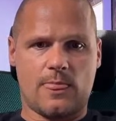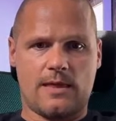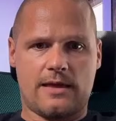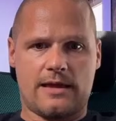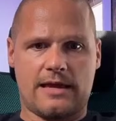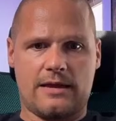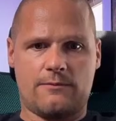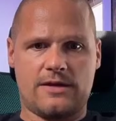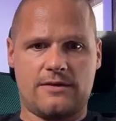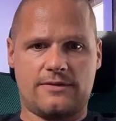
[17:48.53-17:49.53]
again,
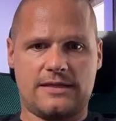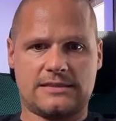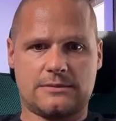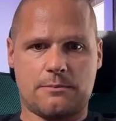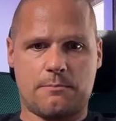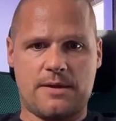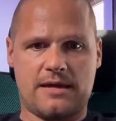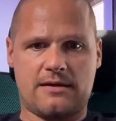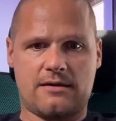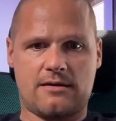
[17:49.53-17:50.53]
we have this
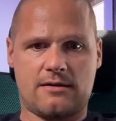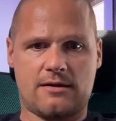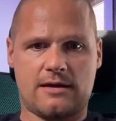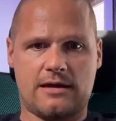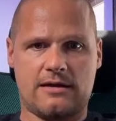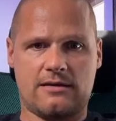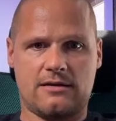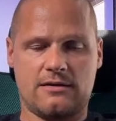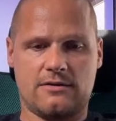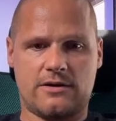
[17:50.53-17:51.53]
big
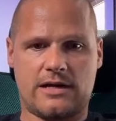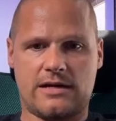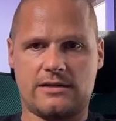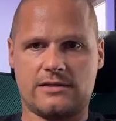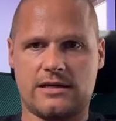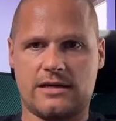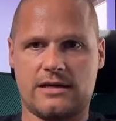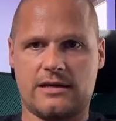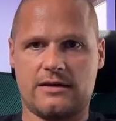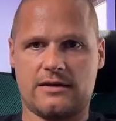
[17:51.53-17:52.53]
candle, right?
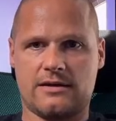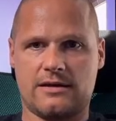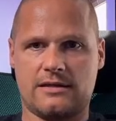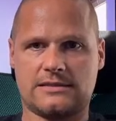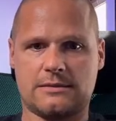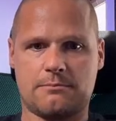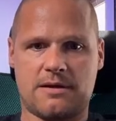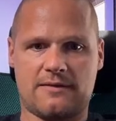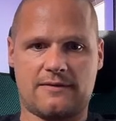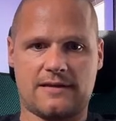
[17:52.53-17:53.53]
And it's a
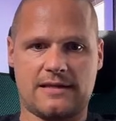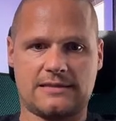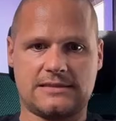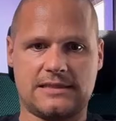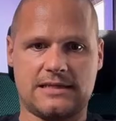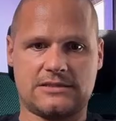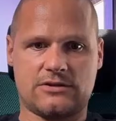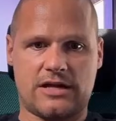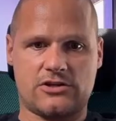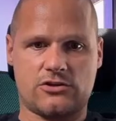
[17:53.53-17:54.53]
monthly CLS
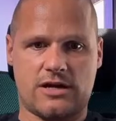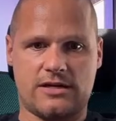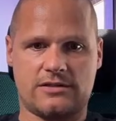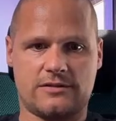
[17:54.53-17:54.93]
range, right?